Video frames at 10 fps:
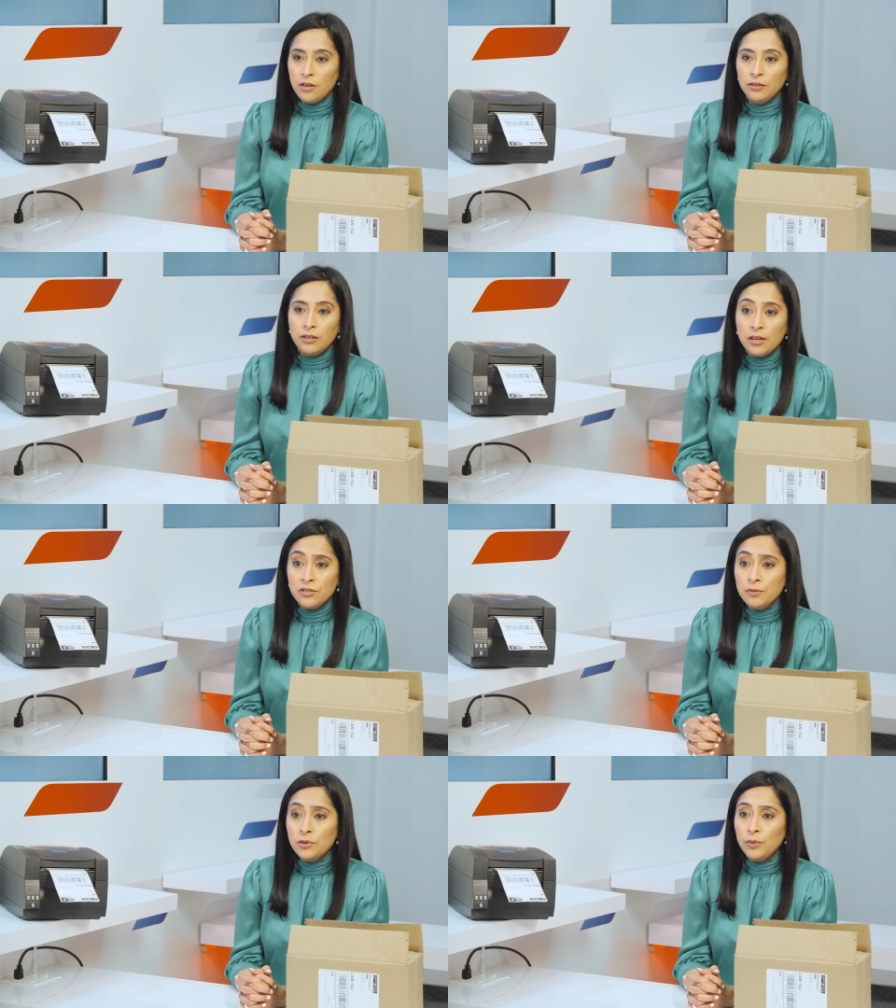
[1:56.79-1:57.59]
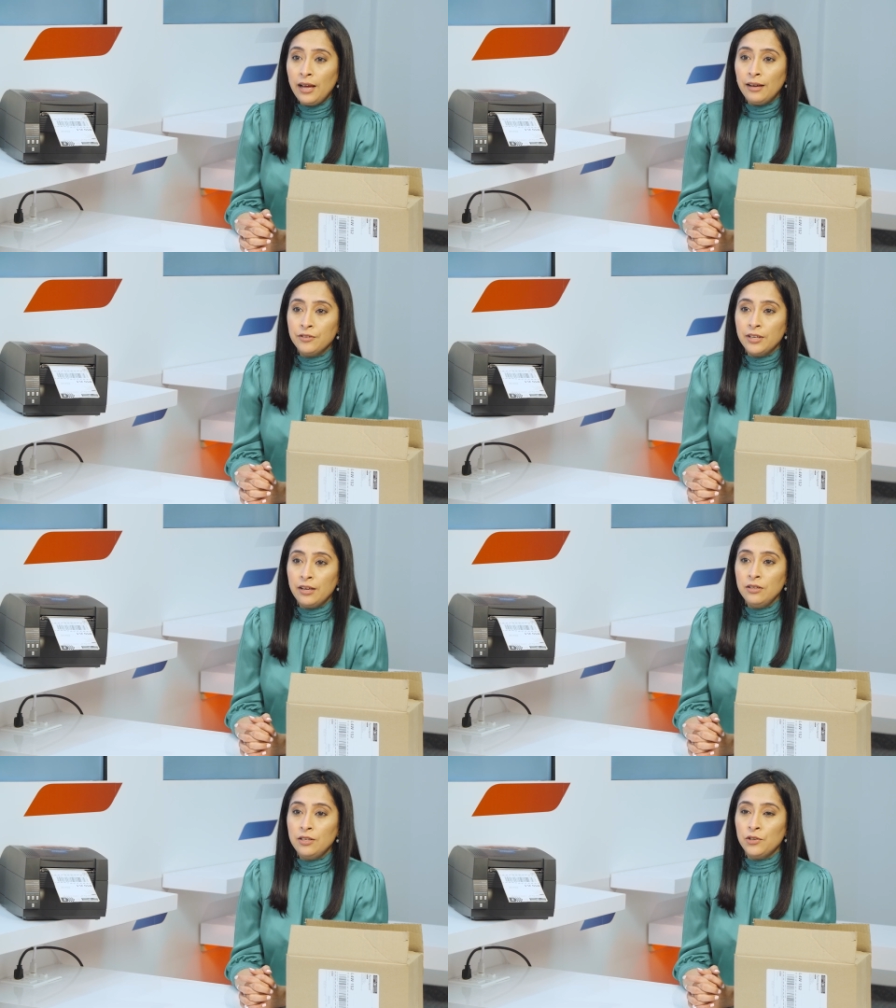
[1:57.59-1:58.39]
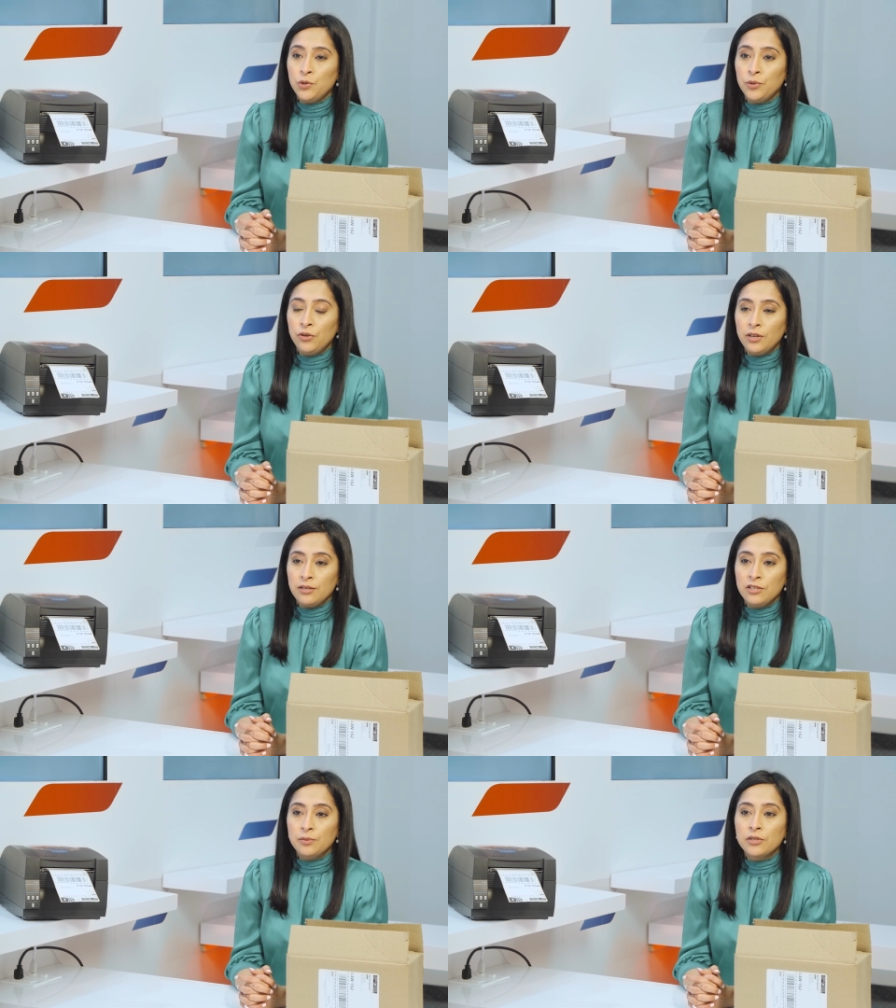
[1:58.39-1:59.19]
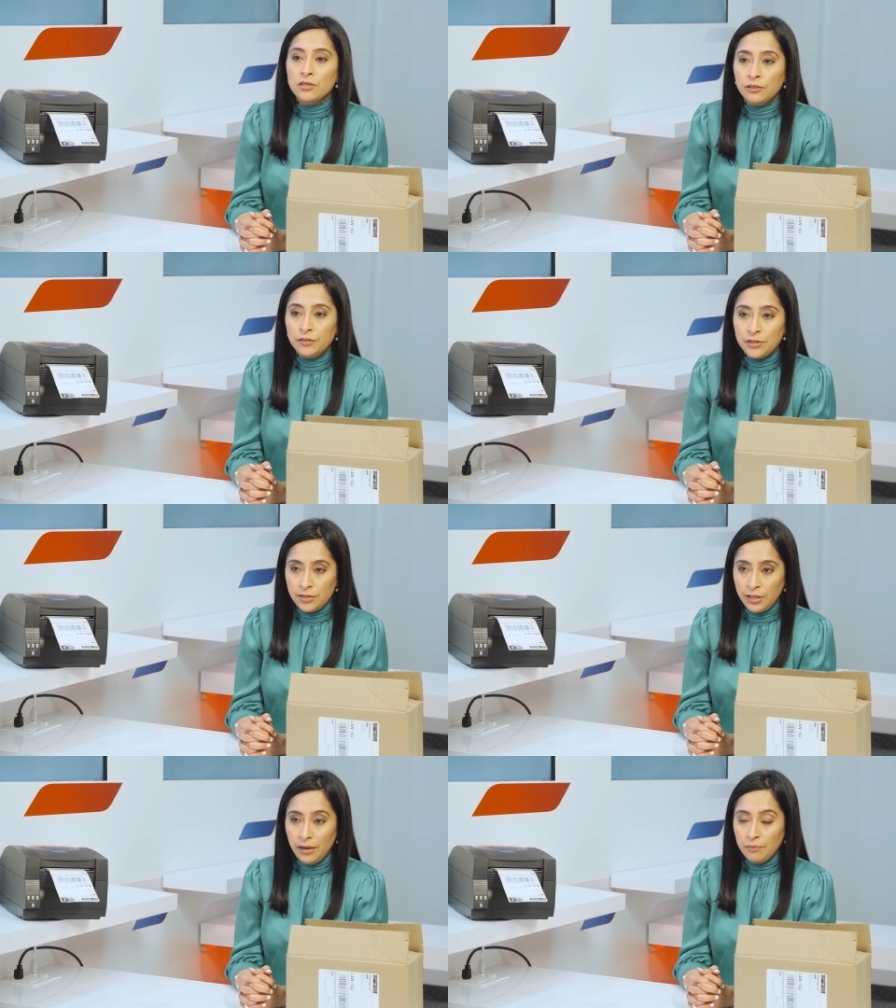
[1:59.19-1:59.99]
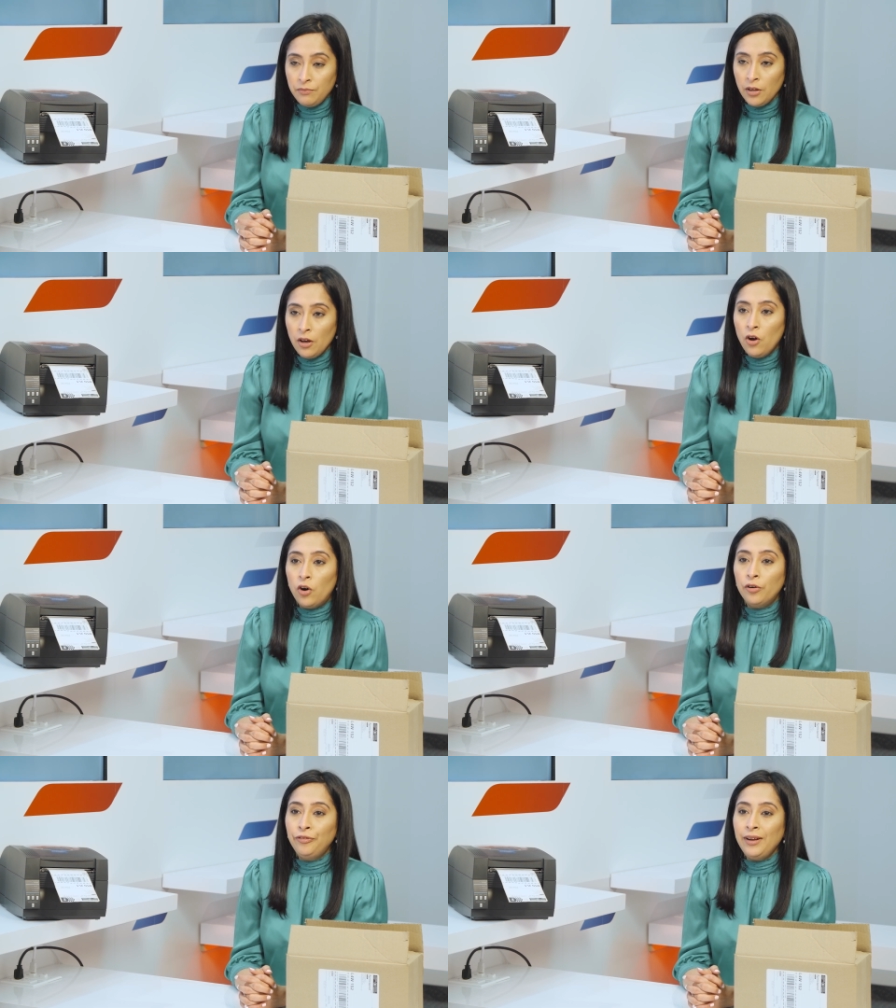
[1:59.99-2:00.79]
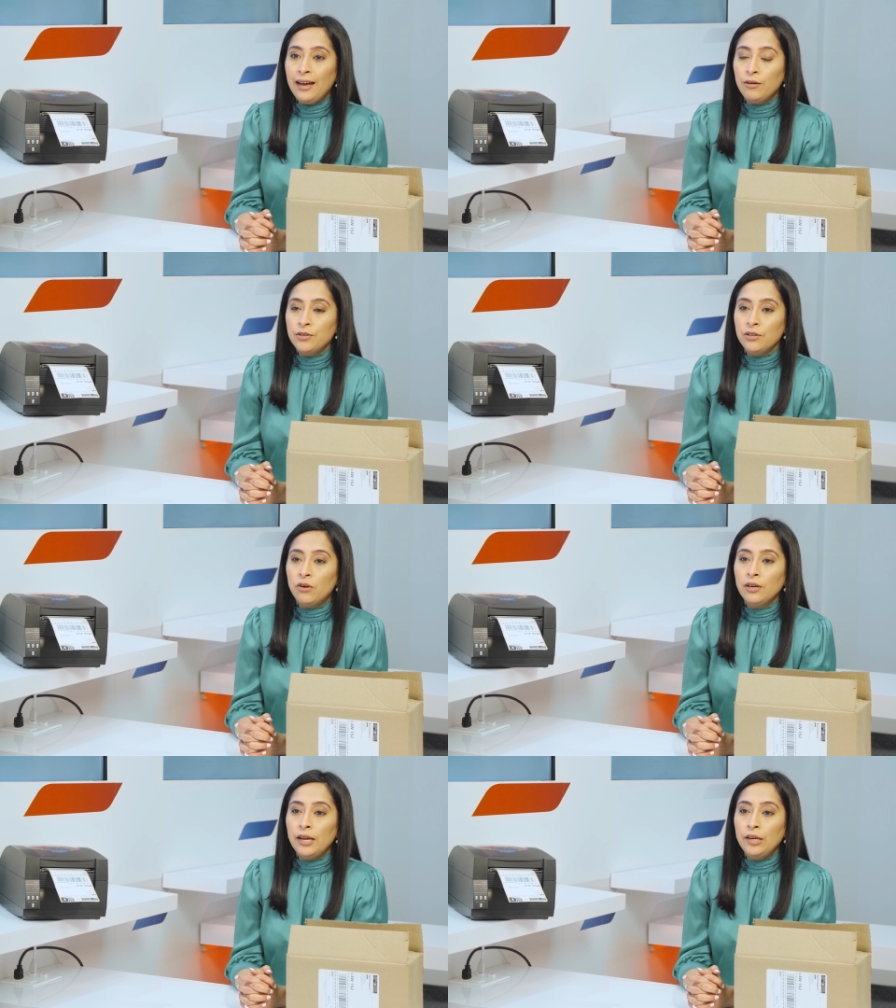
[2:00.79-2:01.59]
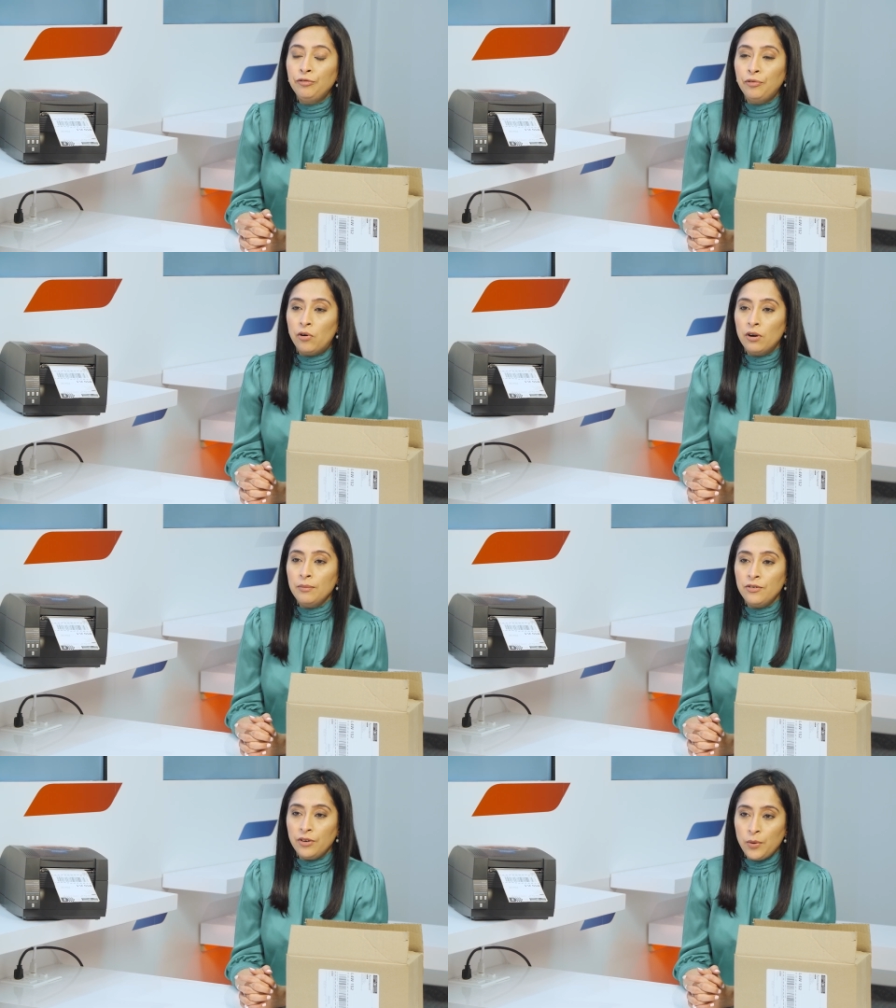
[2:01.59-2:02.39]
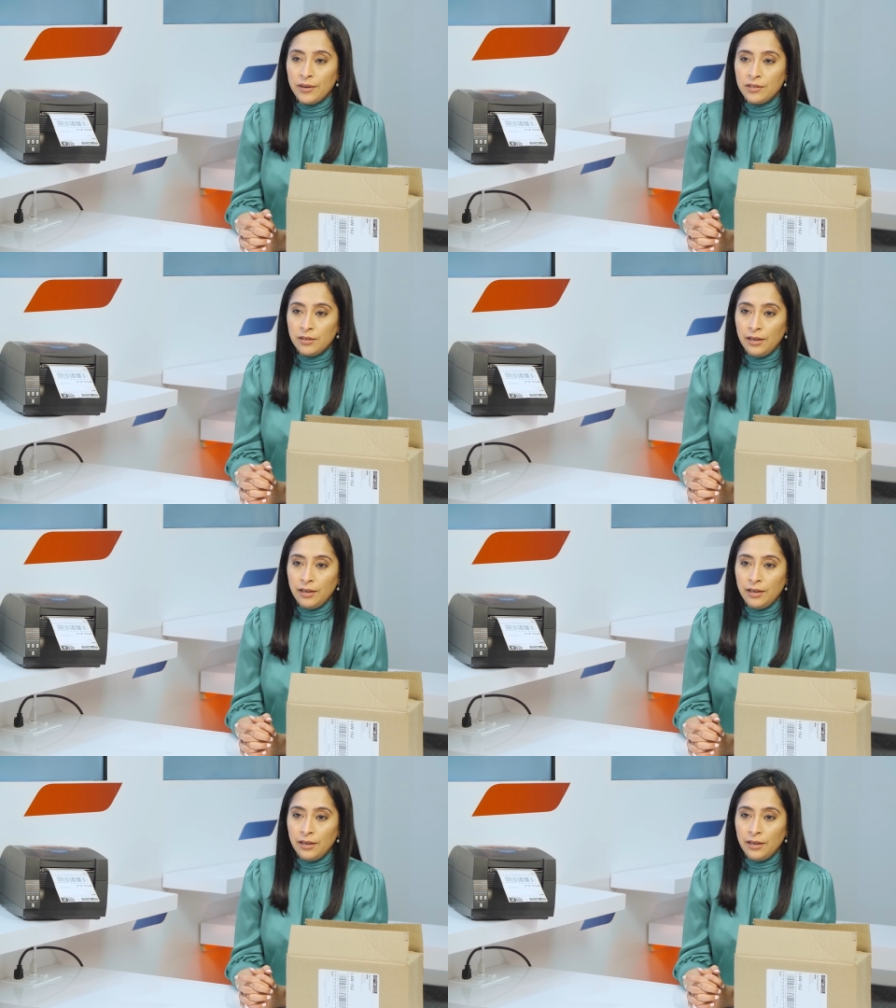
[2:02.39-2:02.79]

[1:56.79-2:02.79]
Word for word: The customer will have to get in touch with your customer service team or fill out an online form and request